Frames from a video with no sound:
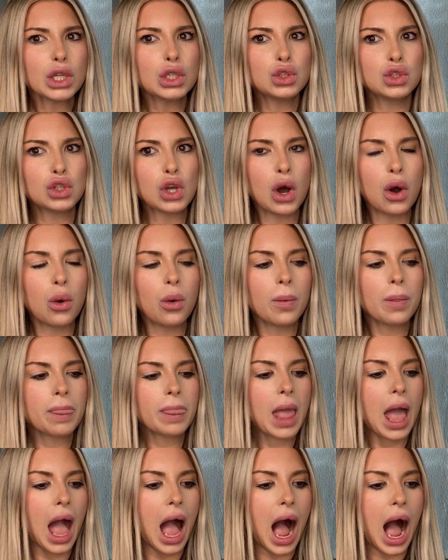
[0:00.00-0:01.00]
So
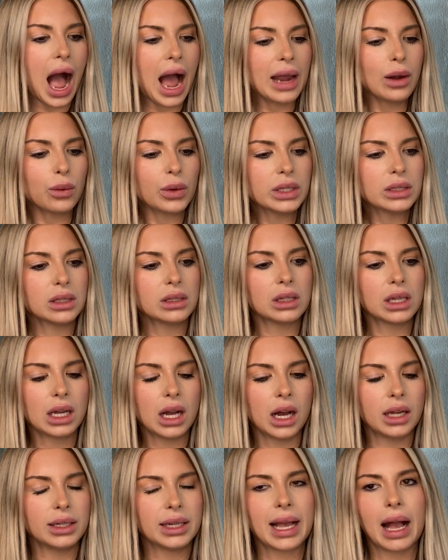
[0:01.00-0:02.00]
I recently
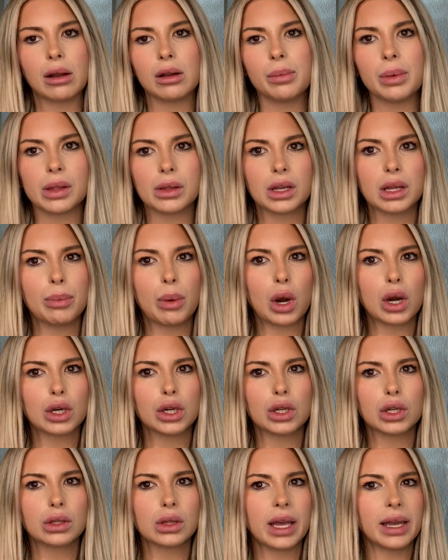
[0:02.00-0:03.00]
got an accountability
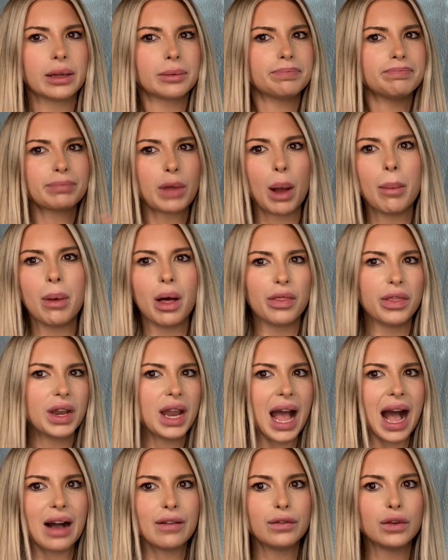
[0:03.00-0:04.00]
partner like a month and a
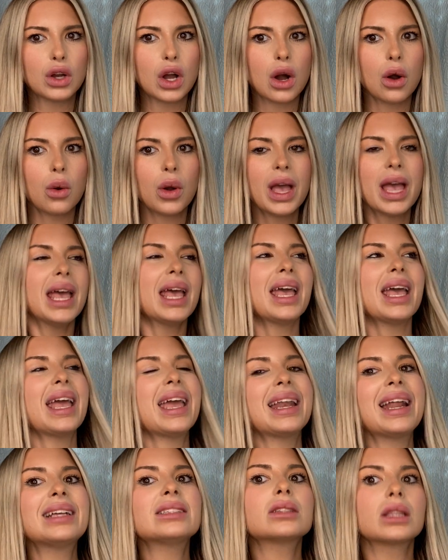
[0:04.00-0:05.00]
half ago.
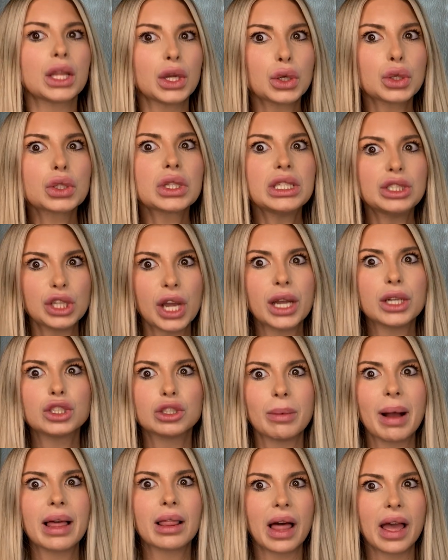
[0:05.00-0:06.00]
It has literally changed
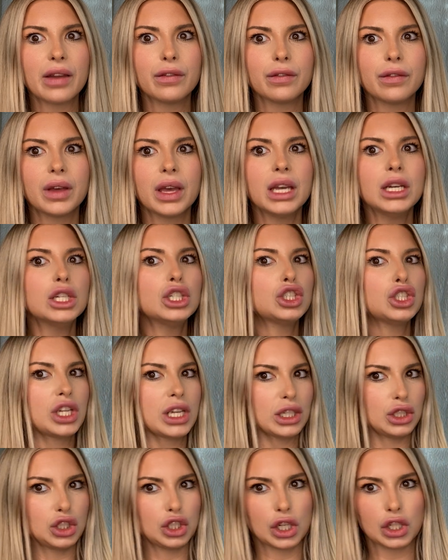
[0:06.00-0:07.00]
my life. She
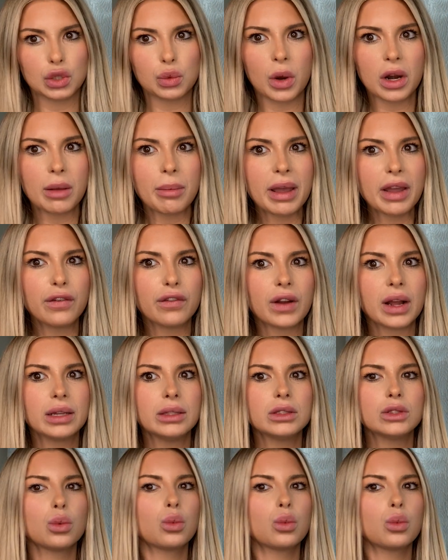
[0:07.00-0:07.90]
is just one of my friends.